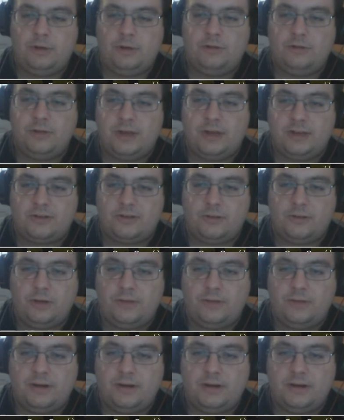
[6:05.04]
I'm pretty sure he
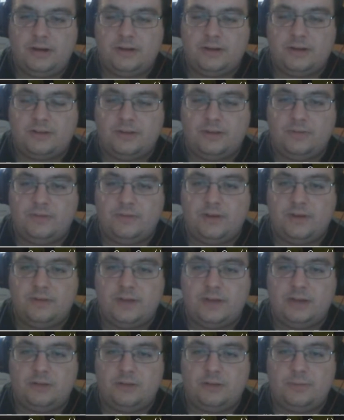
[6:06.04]
has
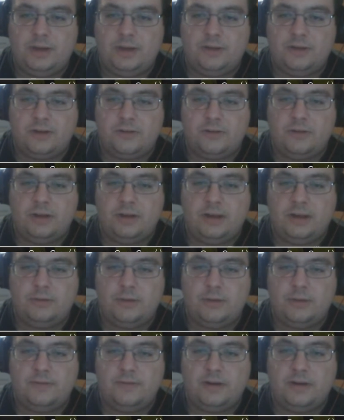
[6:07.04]
75 HP, so you have
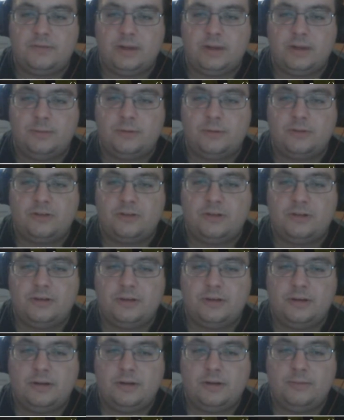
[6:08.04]
to deal 25
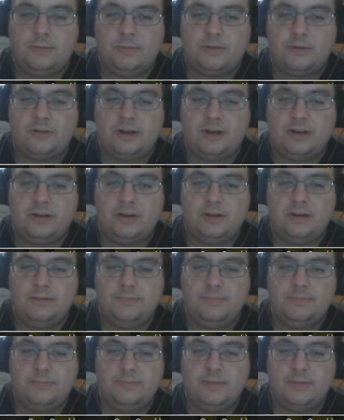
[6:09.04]
damage per
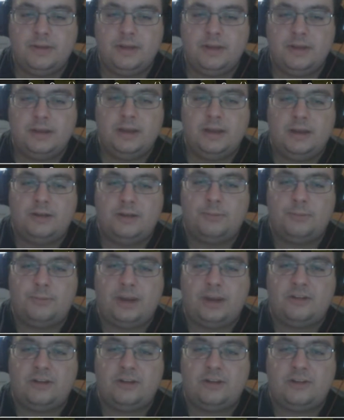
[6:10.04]
cycle.
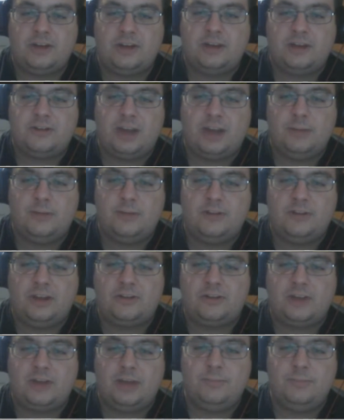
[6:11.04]
It's a basic
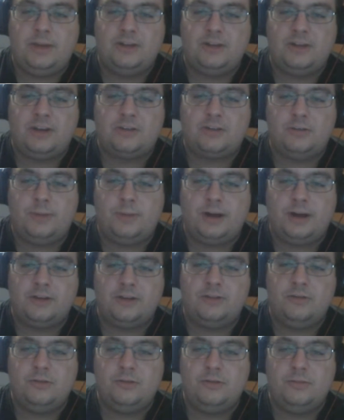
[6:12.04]
Simon Says scam. He says
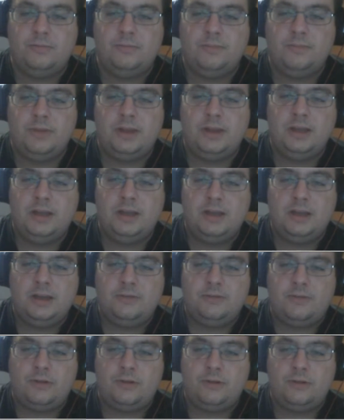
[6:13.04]
commands, you
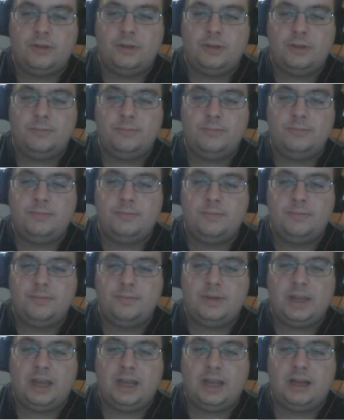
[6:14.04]
follow them.
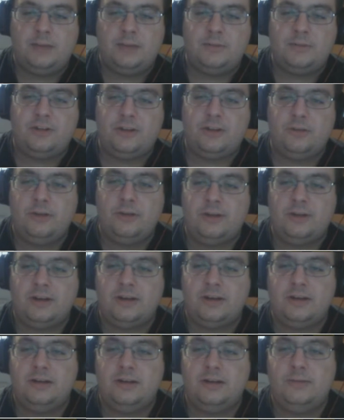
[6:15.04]
Yeah, I'm using
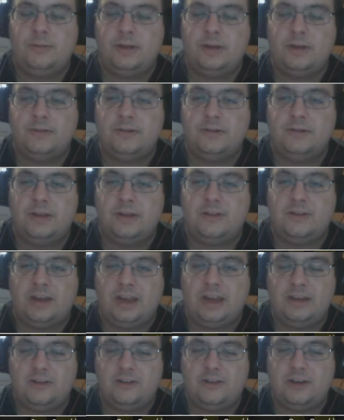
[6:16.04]
the 3-cycle, whatever.
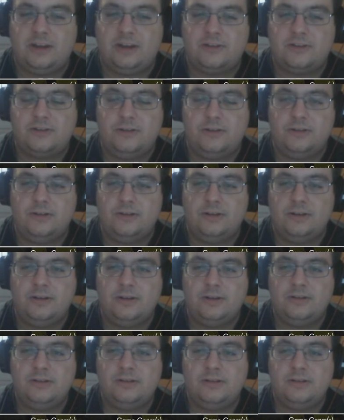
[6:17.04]
That's like 8 seconds
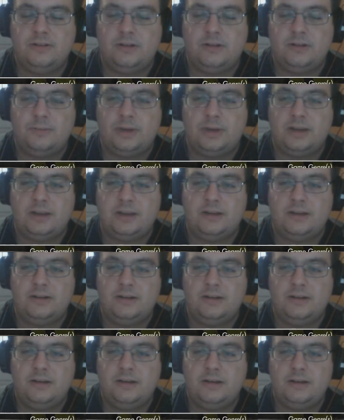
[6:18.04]
gone. Not a big
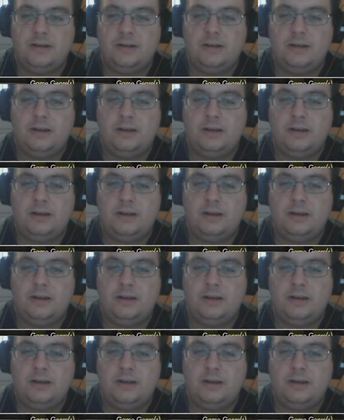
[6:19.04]
deal.